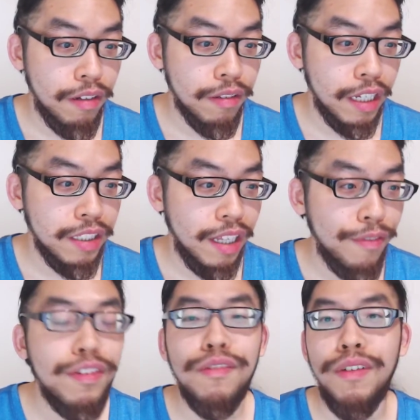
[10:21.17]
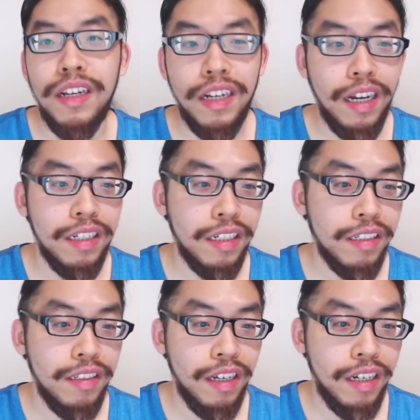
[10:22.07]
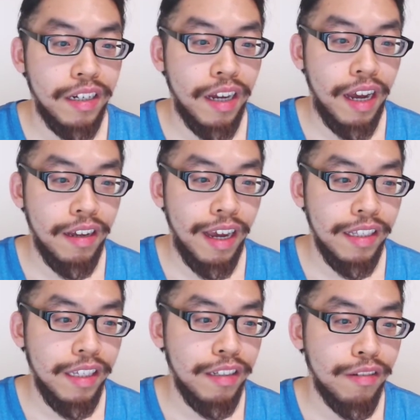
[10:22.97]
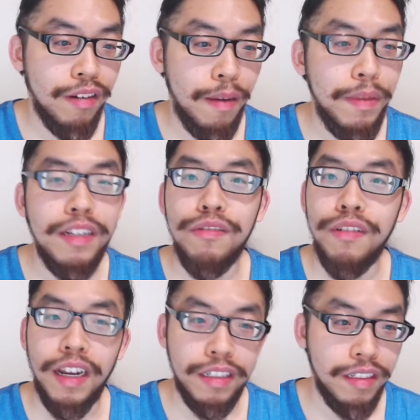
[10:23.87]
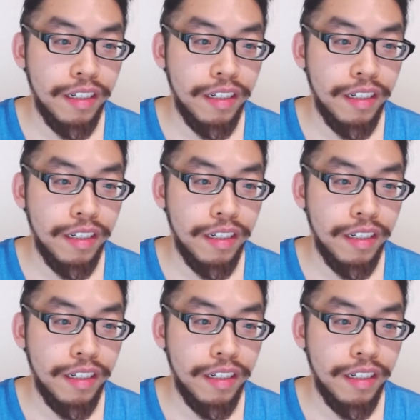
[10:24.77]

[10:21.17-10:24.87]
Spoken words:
That's definitely a retcon, because like I think so. I'm not sure actually.